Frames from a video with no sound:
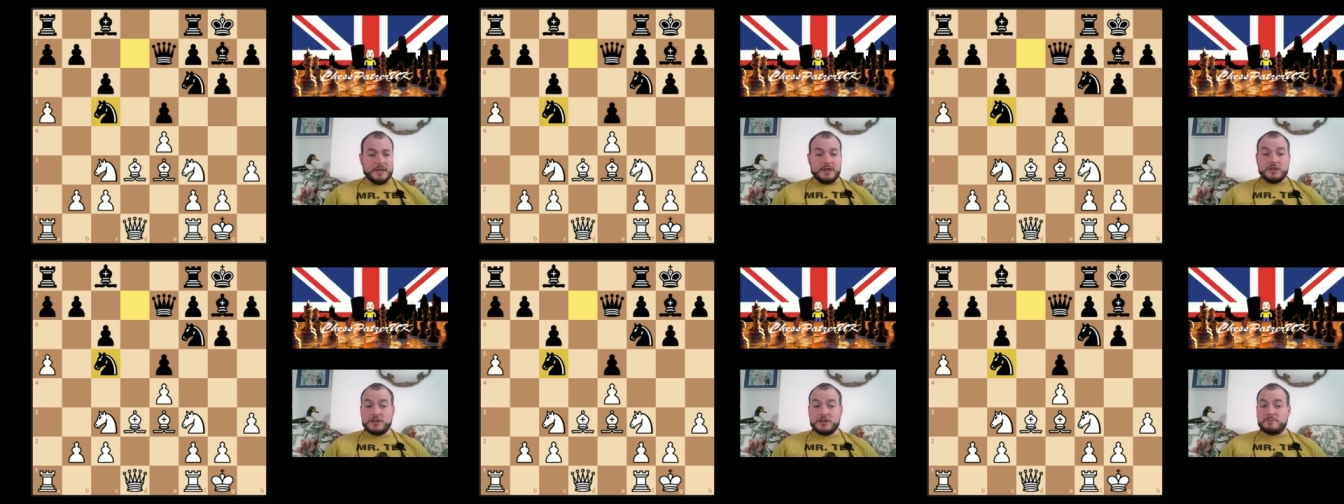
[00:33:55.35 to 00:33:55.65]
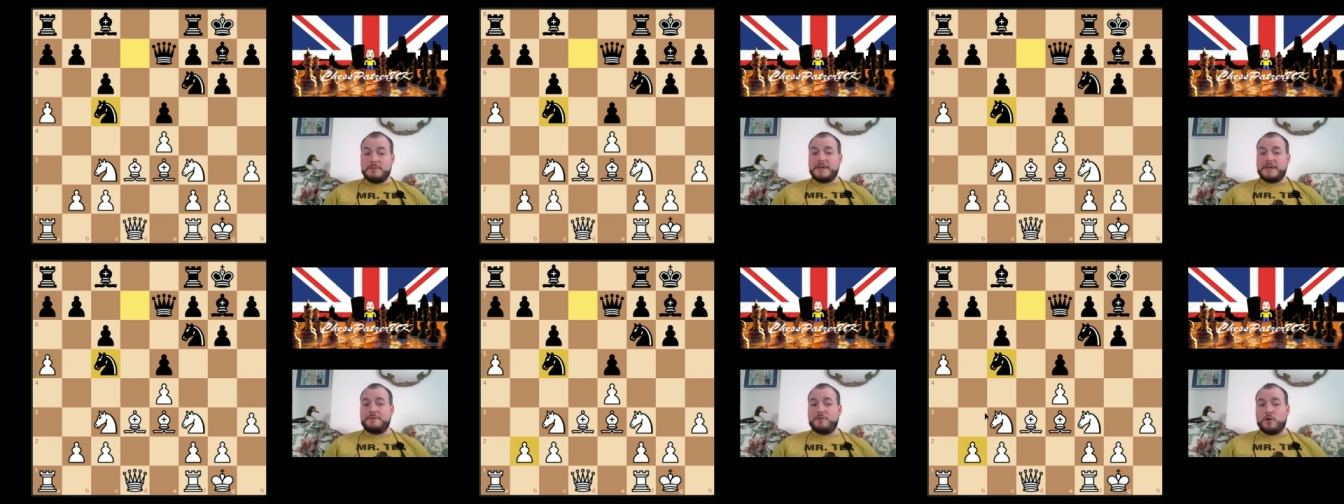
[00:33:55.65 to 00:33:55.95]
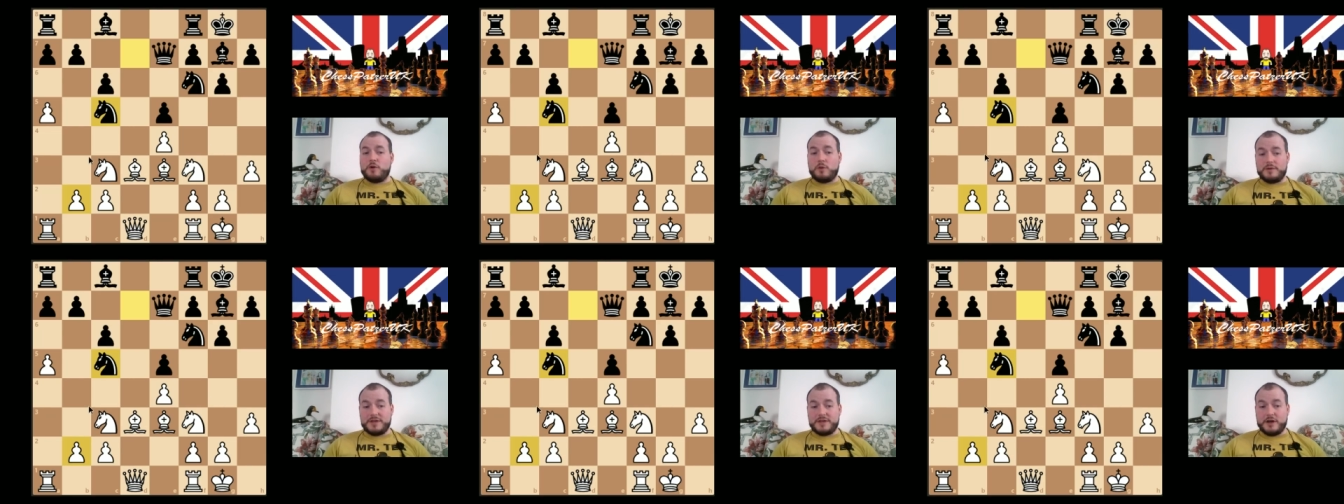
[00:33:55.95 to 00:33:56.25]
Just
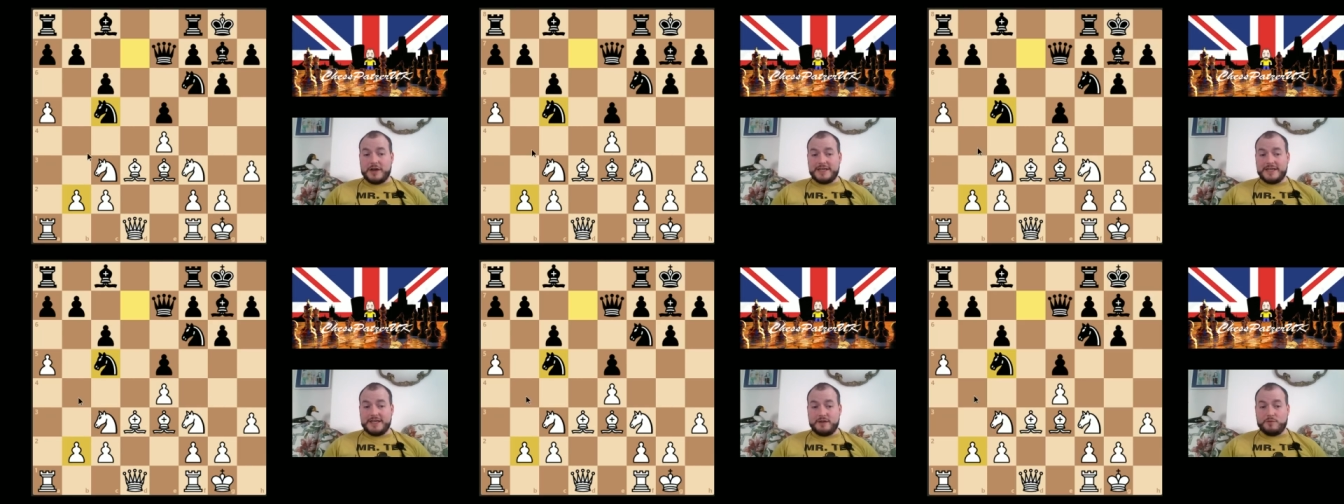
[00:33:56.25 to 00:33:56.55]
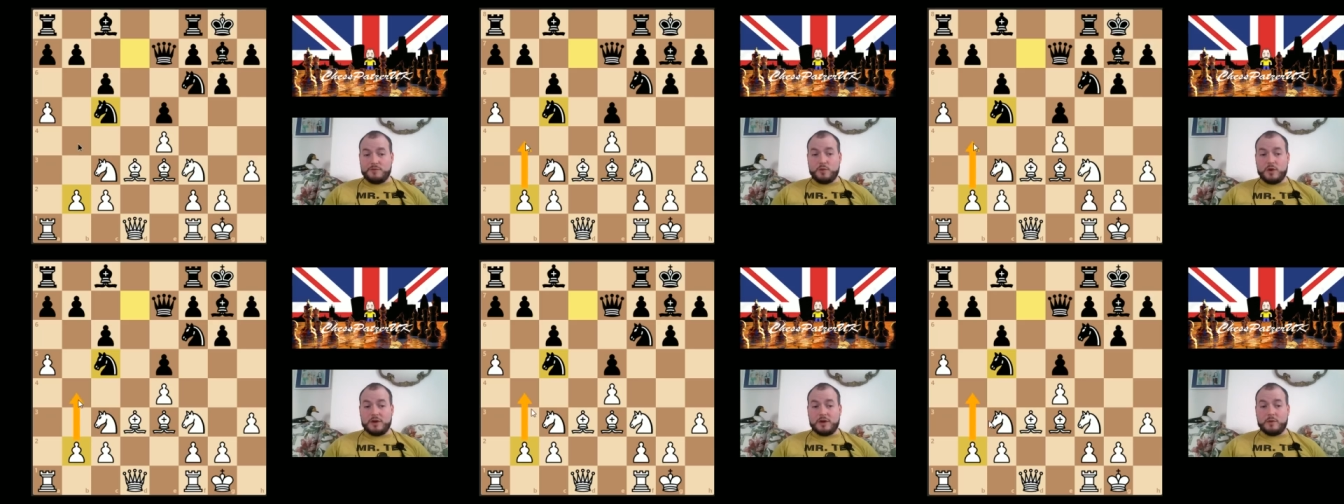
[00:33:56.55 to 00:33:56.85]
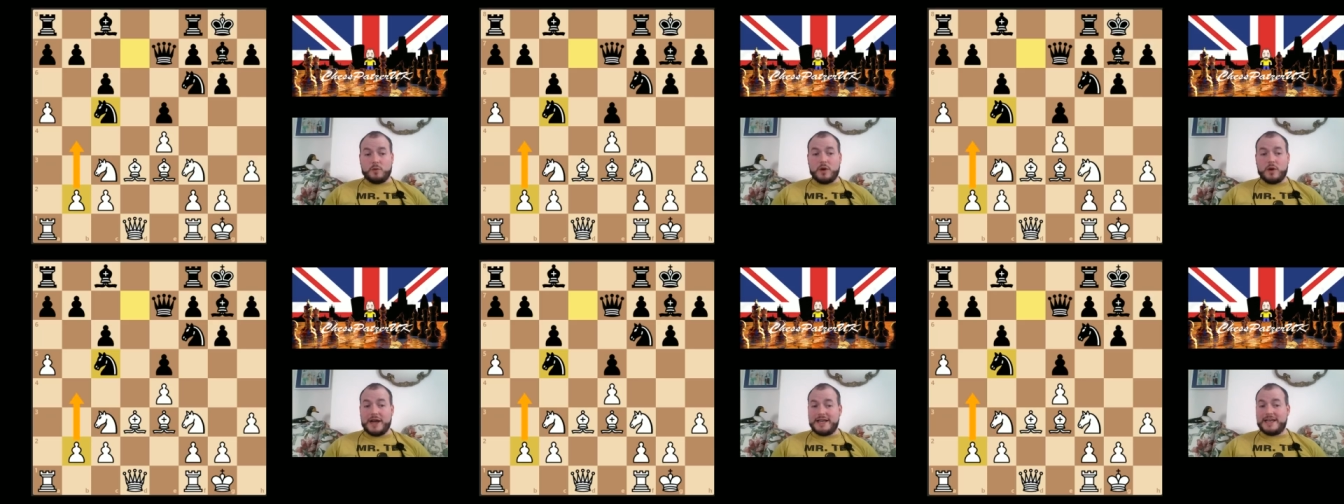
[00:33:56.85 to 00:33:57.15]
B4 with the idea of what
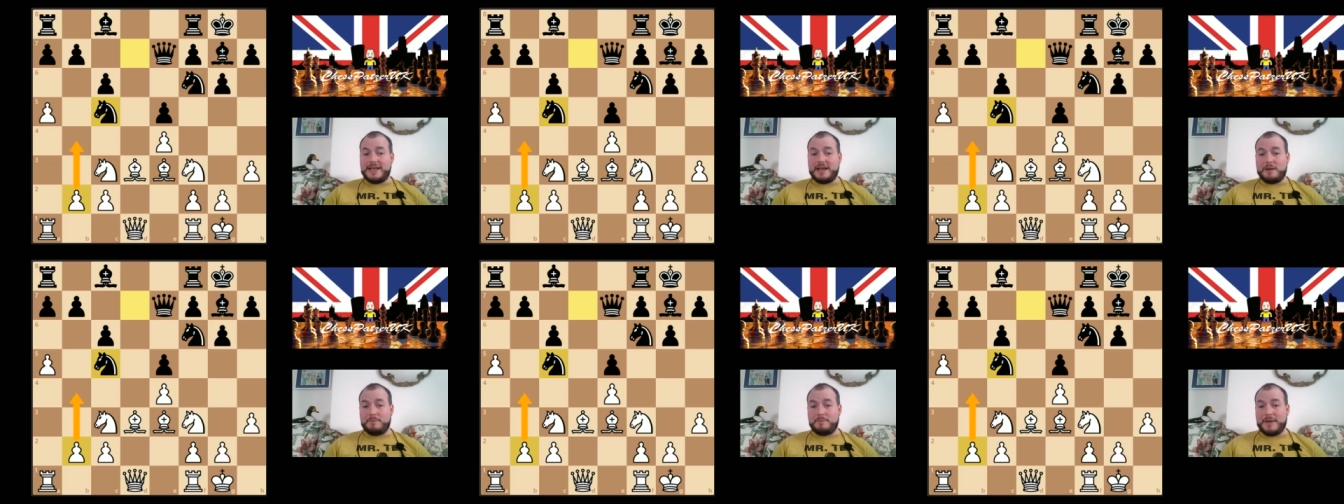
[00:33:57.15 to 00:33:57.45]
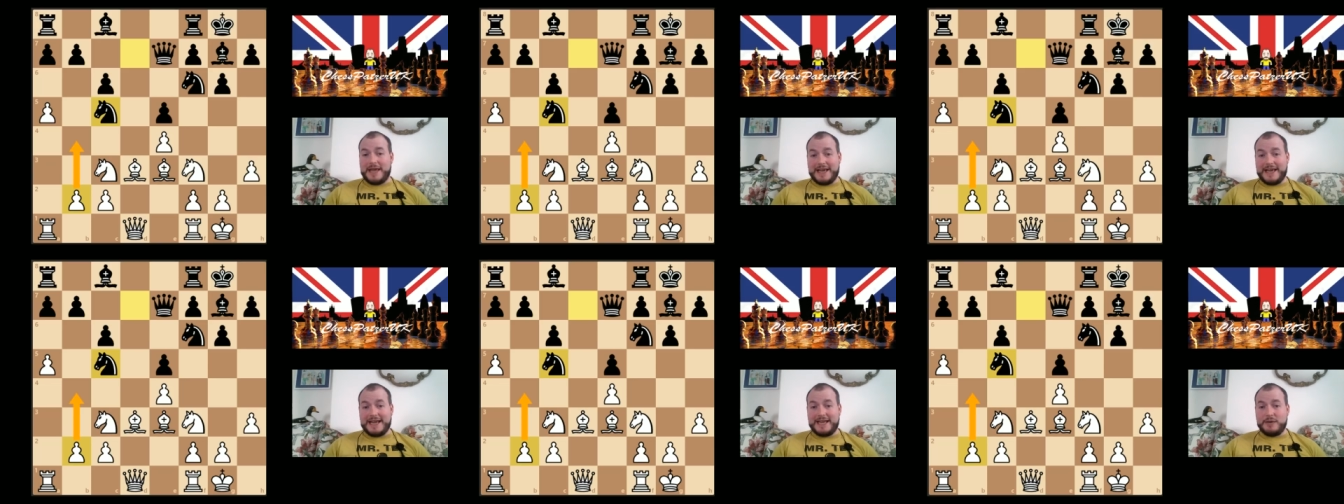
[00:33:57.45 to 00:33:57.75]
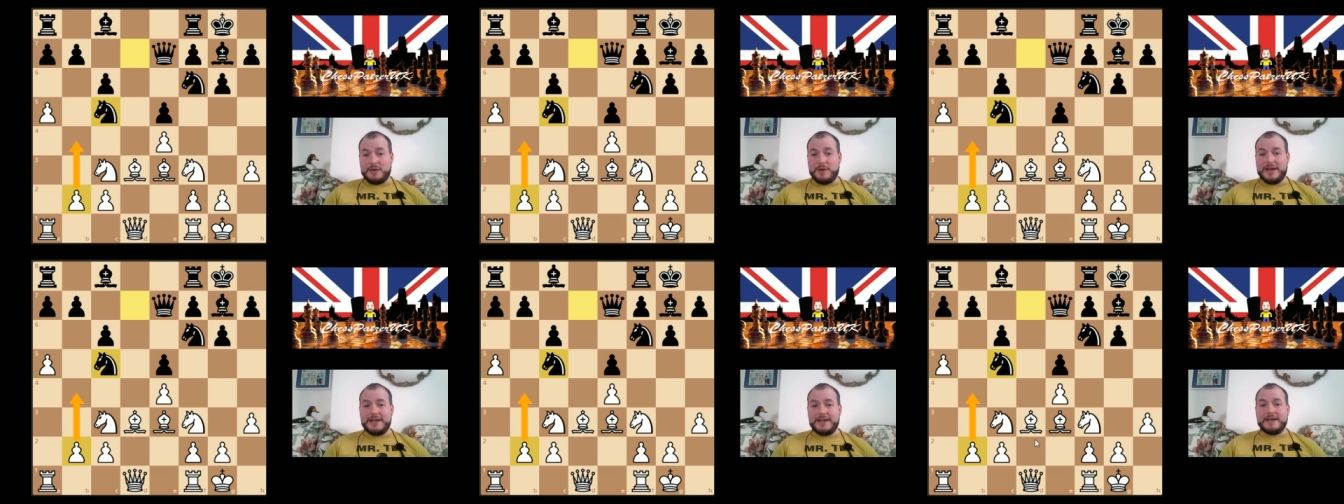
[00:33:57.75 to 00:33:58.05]
I ended up playing
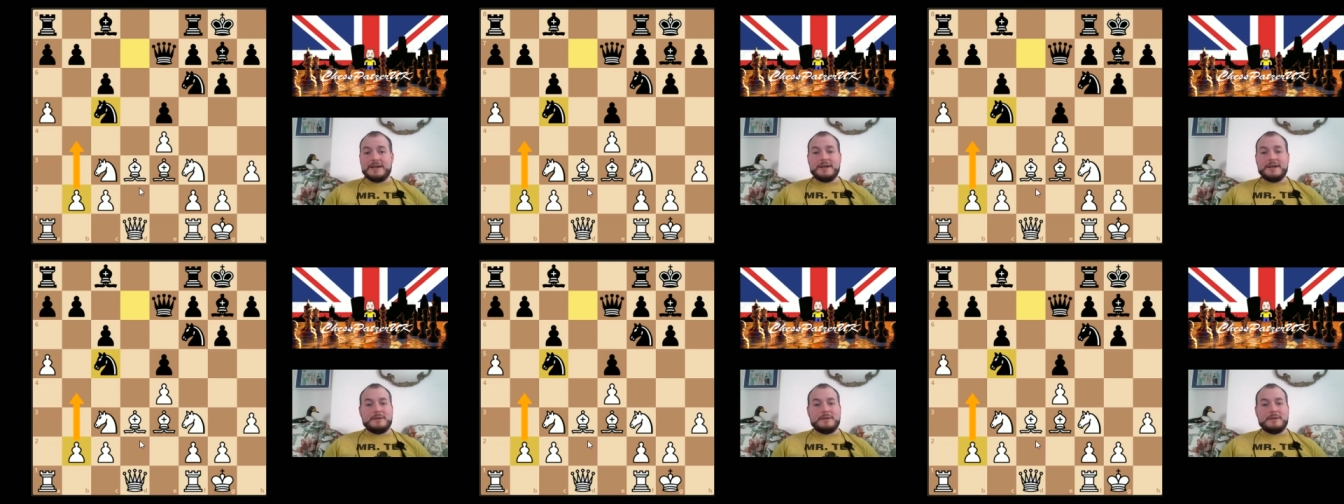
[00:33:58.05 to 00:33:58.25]
anyway,